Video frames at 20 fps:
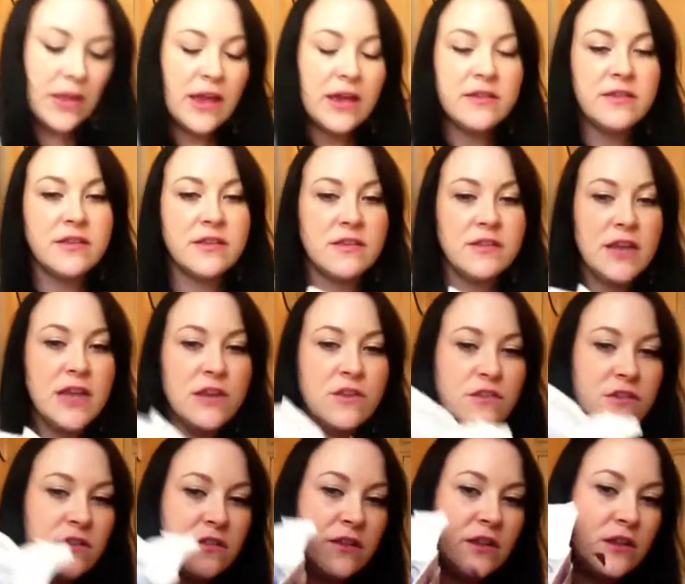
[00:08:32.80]
It's a
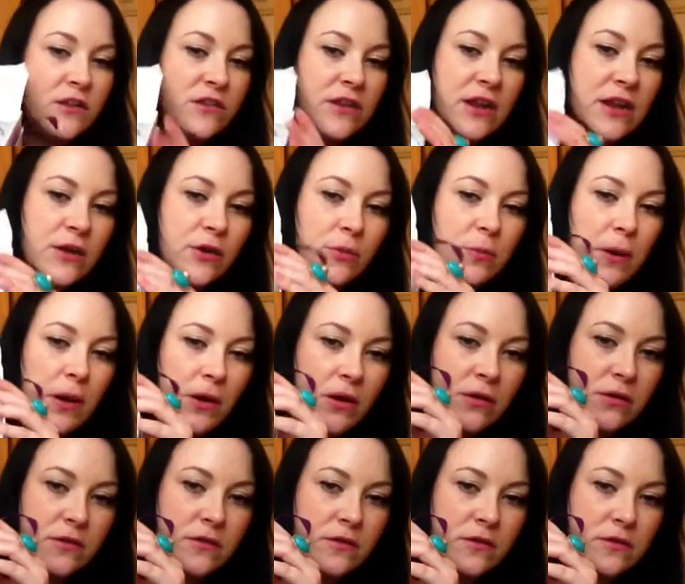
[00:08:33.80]
titchy little
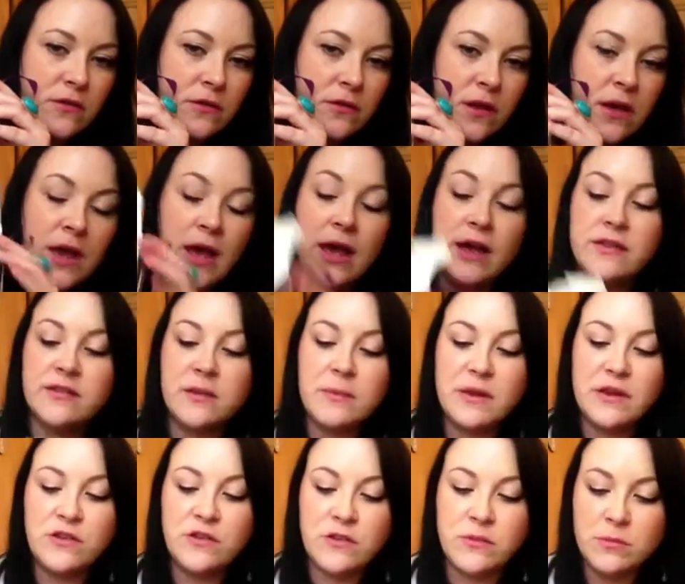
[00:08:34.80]
box, as I
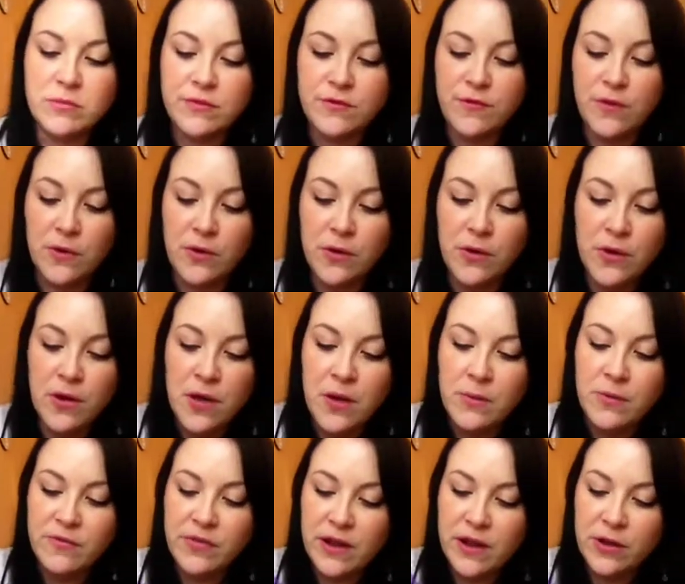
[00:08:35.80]
mentioned before,
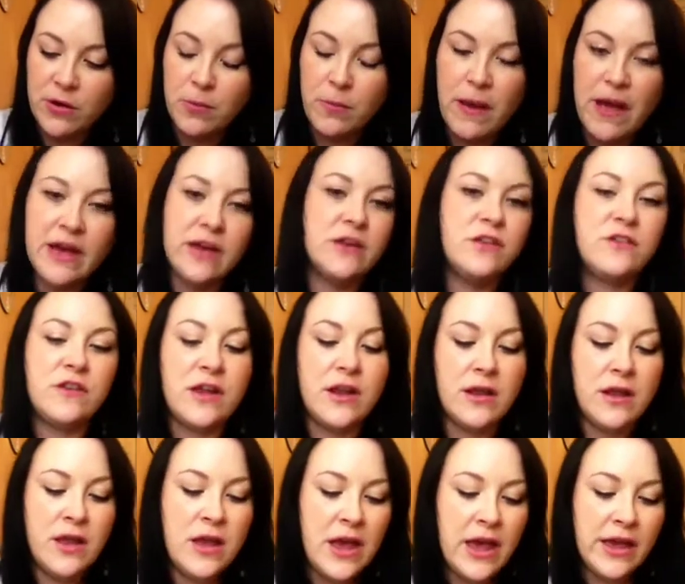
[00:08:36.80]
with the little
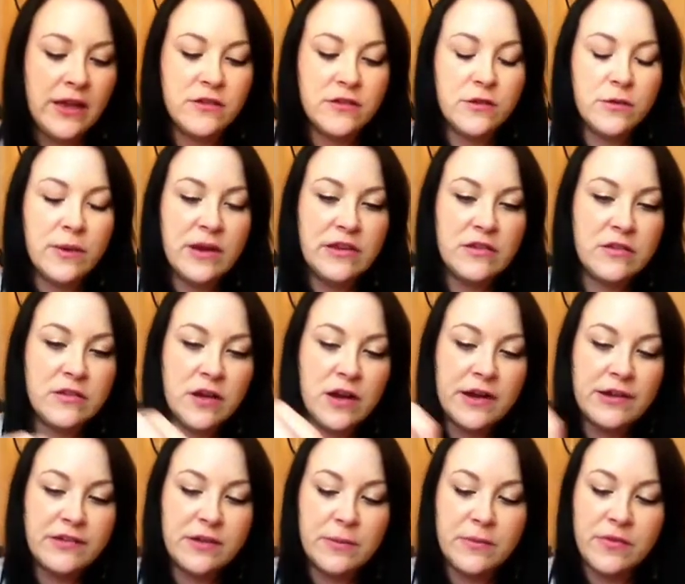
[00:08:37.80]
packaging. It's always
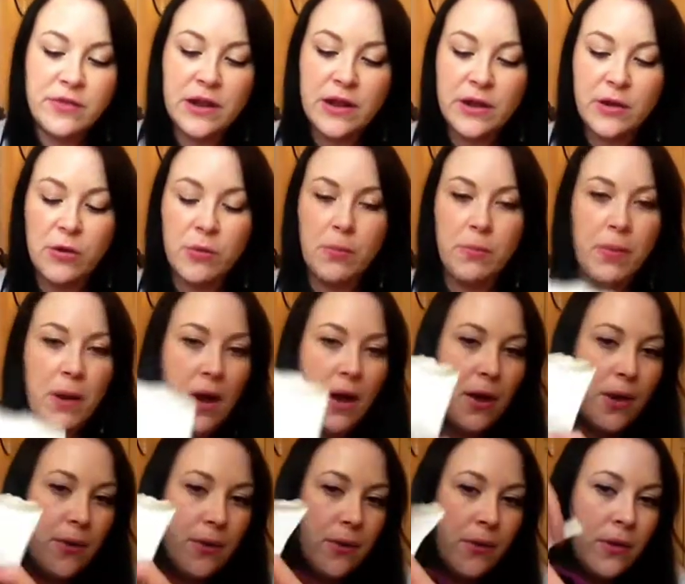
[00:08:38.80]
tied up with a little
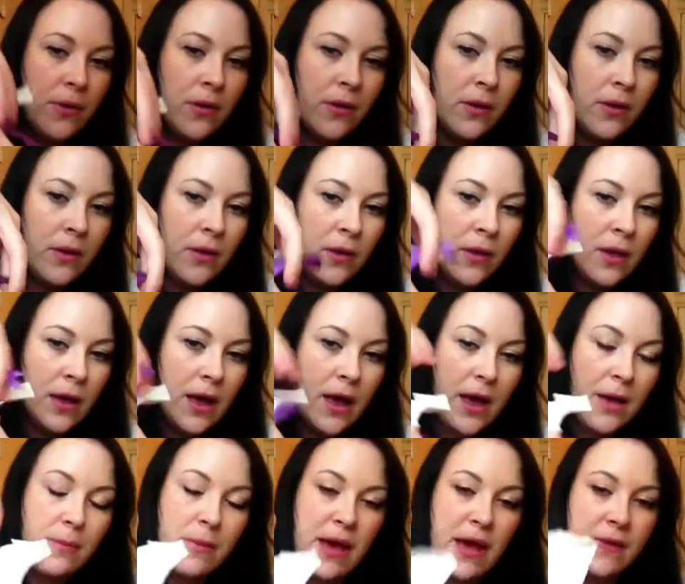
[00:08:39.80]
bow
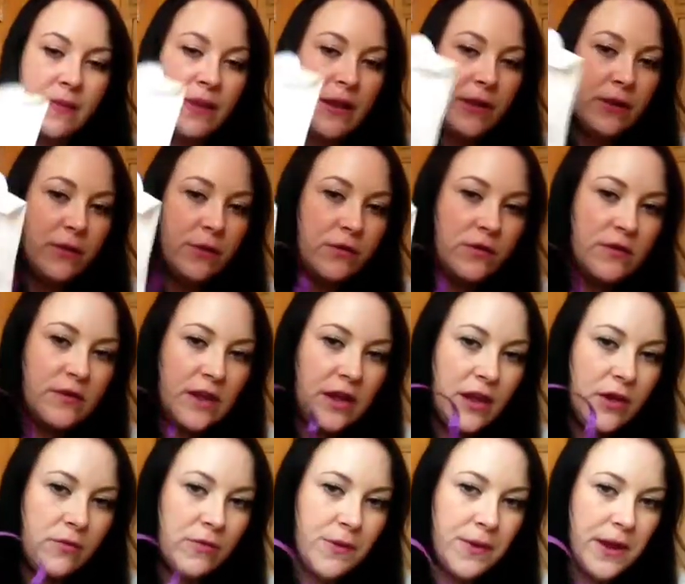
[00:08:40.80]
and the little
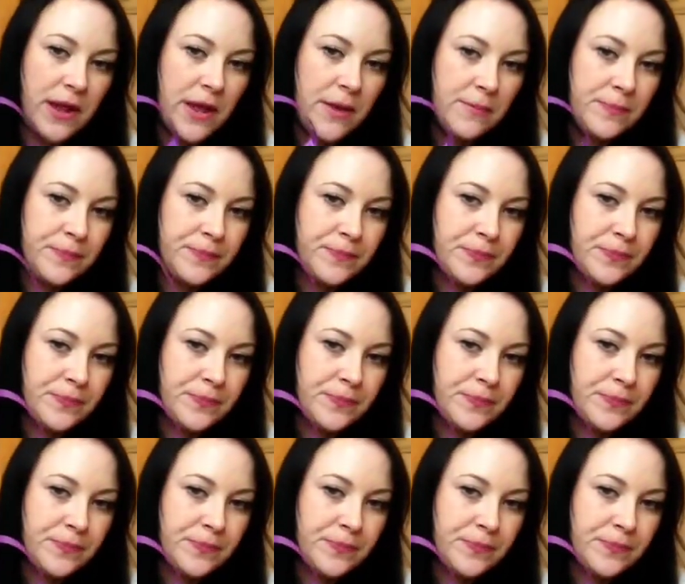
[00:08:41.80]
sticker on it.